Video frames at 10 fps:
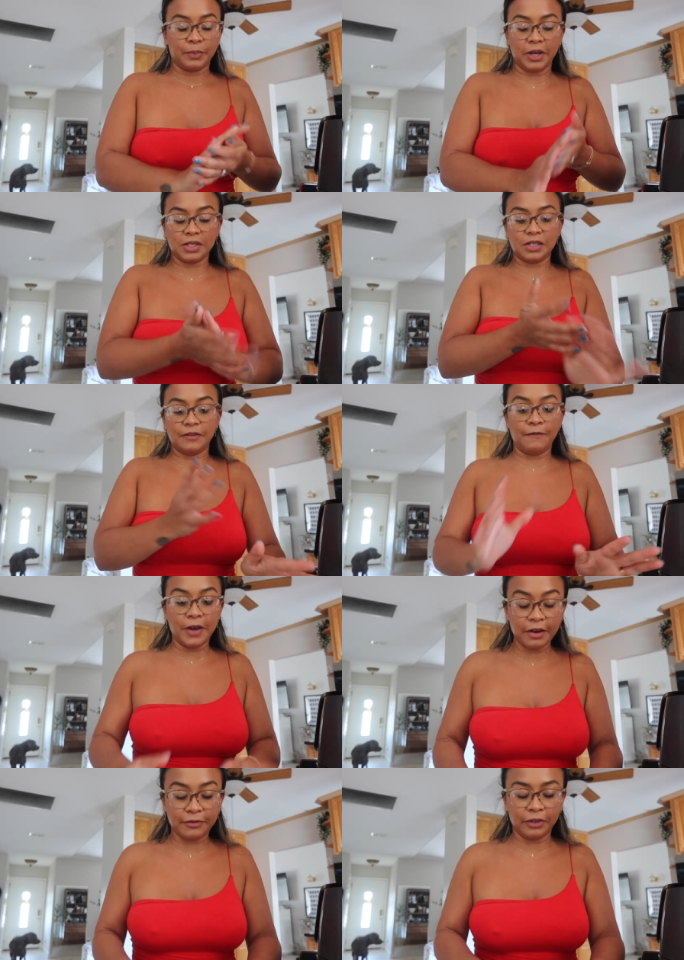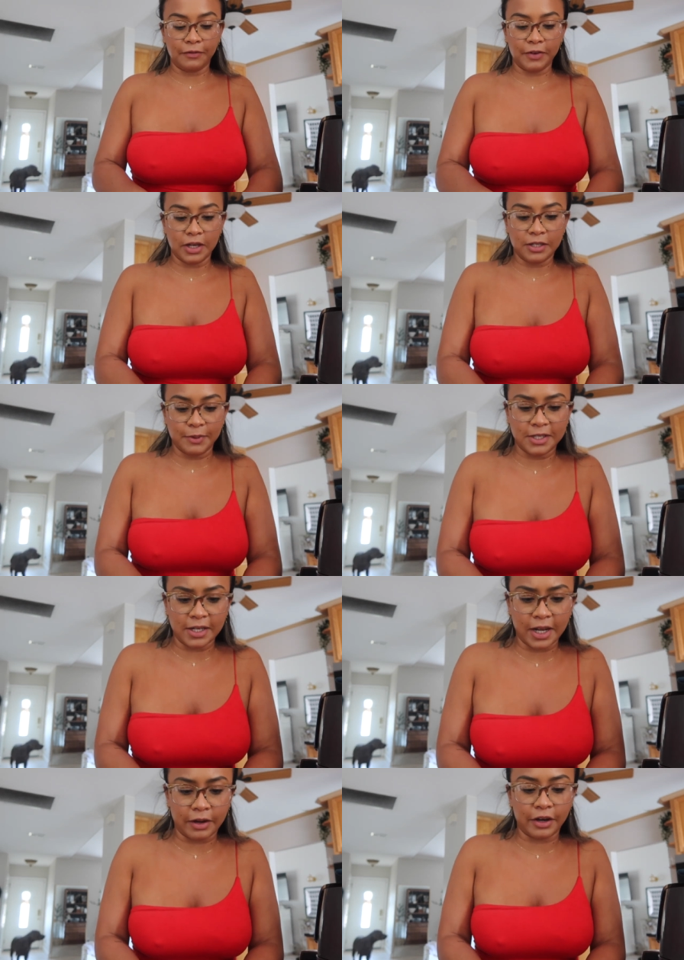because it's very fluffy. It's been
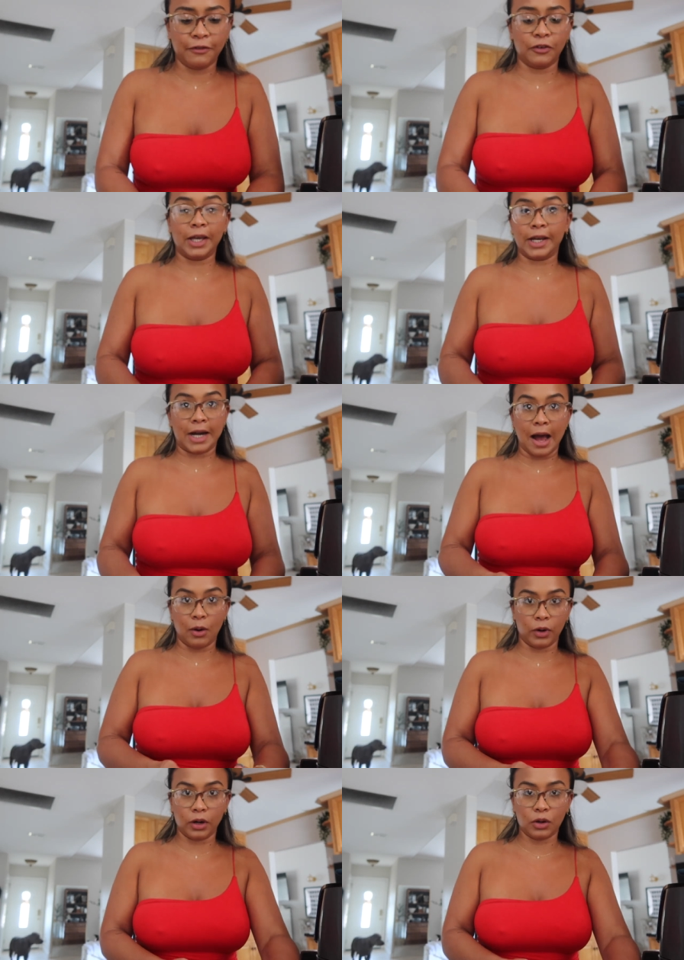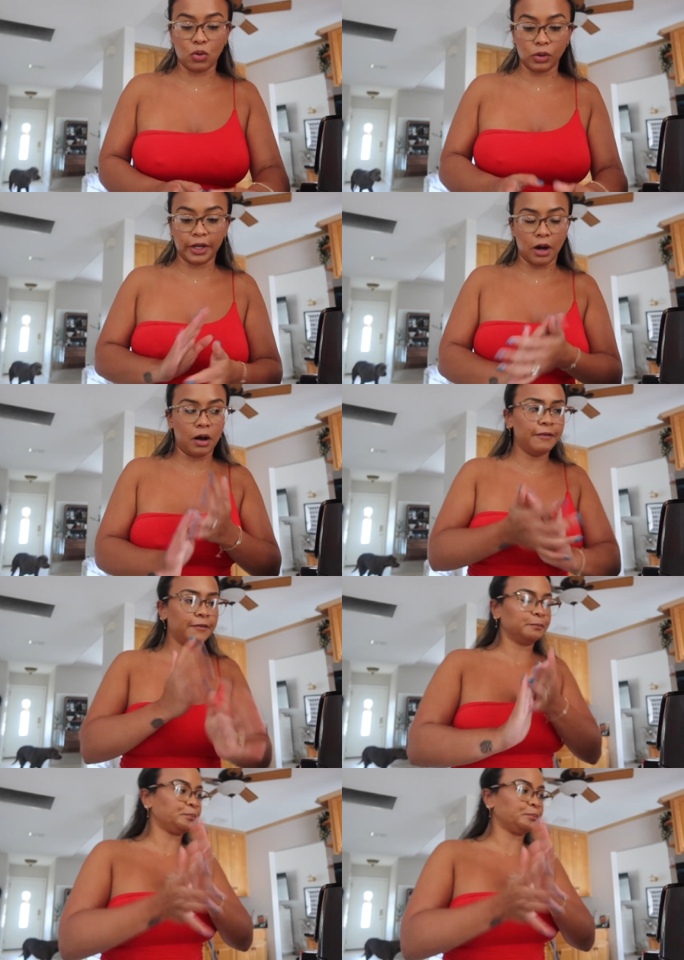sitting out here for like an hour cooling off.